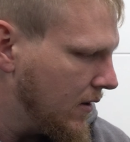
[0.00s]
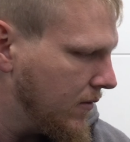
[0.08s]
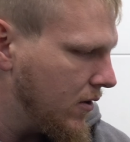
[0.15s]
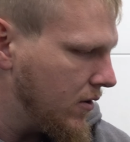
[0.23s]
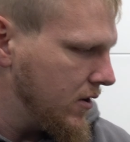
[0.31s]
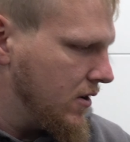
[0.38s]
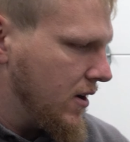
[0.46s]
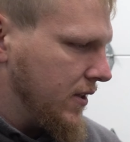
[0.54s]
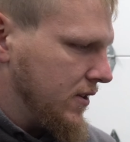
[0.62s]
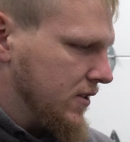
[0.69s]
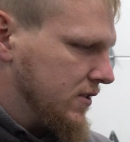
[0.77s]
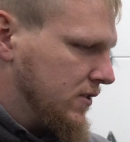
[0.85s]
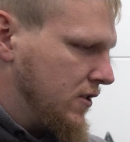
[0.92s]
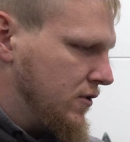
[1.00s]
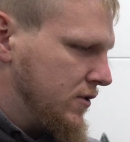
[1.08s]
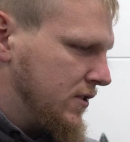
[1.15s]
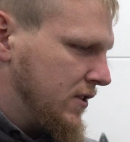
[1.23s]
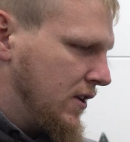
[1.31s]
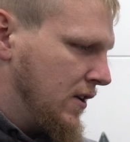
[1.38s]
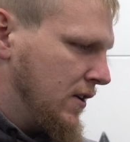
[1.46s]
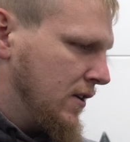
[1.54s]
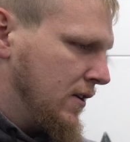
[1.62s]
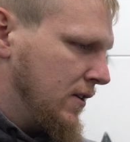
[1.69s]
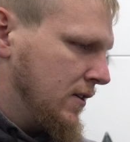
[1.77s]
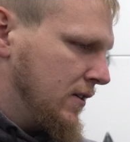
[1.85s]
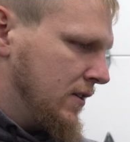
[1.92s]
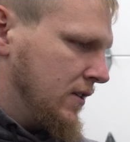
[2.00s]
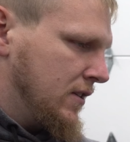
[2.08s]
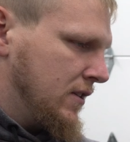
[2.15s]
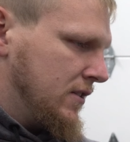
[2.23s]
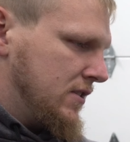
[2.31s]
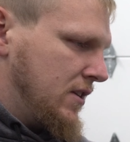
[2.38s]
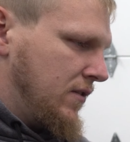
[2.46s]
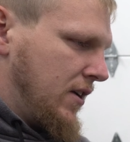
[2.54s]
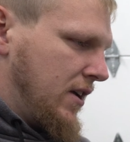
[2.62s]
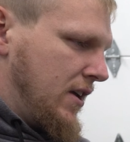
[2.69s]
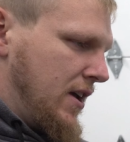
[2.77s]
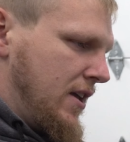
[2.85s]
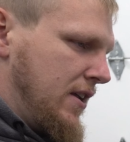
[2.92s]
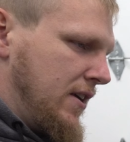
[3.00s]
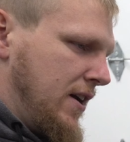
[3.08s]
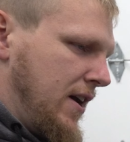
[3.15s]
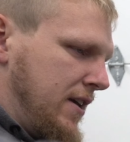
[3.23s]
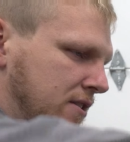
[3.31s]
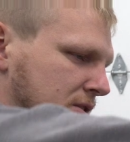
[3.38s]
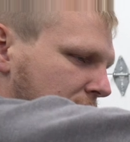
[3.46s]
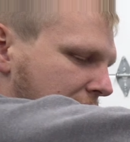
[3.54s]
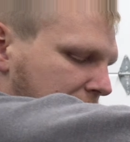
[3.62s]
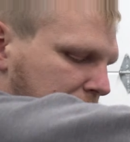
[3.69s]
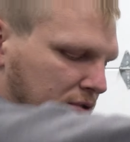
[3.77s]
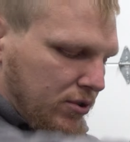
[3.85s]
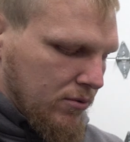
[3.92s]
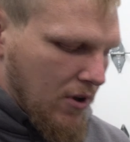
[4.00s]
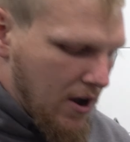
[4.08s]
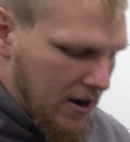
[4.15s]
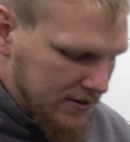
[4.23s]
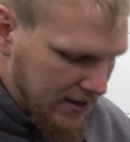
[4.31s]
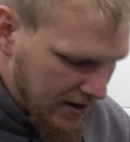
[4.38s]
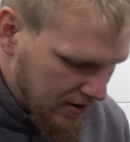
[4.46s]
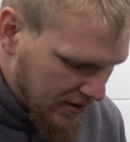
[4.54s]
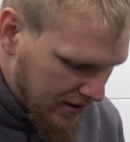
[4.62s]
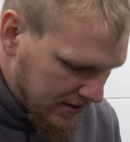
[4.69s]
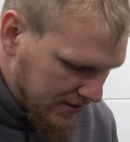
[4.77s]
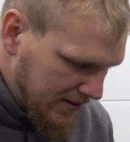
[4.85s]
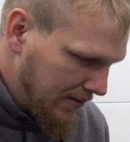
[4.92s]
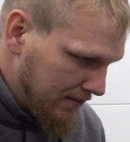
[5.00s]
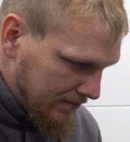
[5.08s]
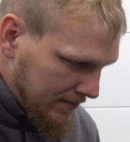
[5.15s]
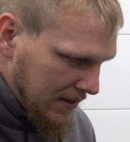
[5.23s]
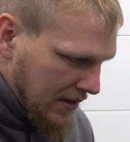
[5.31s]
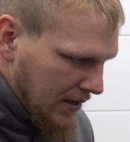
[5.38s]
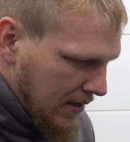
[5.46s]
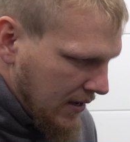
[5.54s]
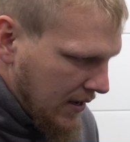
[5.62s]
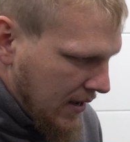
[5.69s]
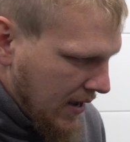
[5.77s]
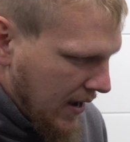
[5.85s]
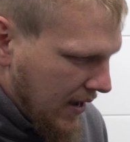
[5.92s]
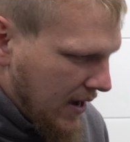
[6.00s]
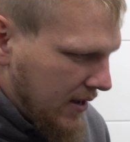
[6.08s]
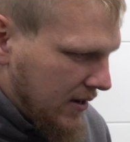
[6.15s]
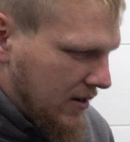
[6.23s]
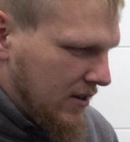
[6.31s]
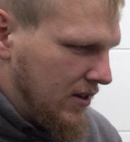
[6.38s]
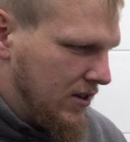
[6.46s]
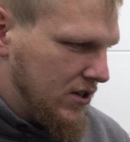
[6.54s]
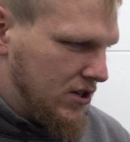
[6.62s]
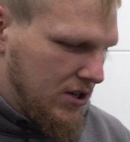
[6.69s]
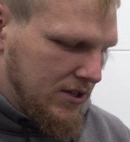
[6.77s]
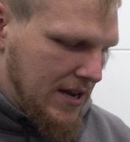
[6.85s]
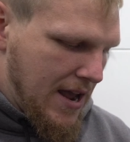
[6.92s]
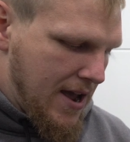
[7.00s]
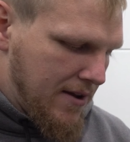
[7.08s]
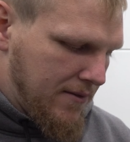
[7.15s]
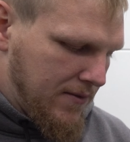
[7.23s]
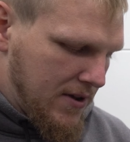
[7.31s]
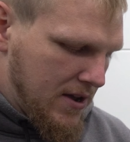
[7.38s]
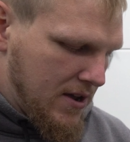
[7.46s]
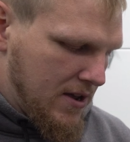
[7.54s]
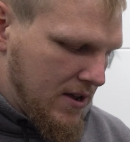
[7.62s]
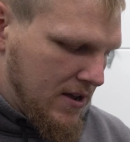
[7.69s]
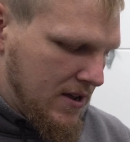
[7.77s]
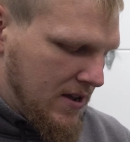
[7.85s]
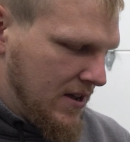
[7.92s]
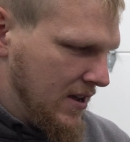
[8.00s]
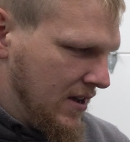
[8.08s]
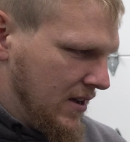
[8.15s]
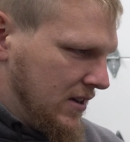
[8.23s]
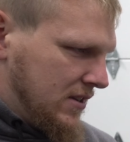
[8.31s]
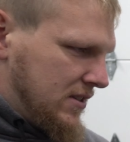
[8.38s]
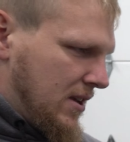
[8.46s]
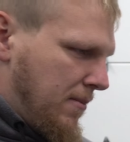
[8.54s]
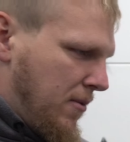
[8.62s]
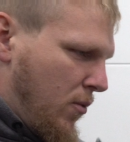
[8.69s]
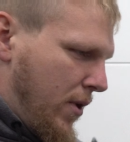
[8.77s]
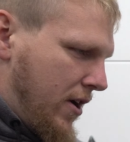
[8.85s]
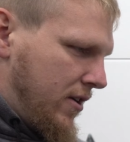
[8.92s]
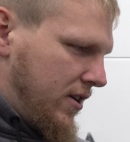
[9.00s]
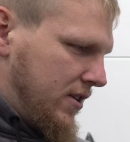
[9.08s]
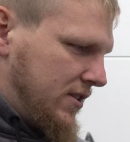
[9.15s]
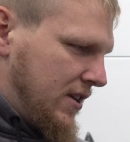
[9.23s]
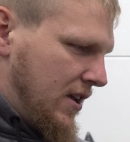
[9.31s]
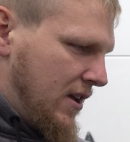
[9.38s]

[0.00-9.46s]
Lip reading: I've already got this loose. Let's see if I can get it. I do have blue Loctite on it, so again, just have some awareness.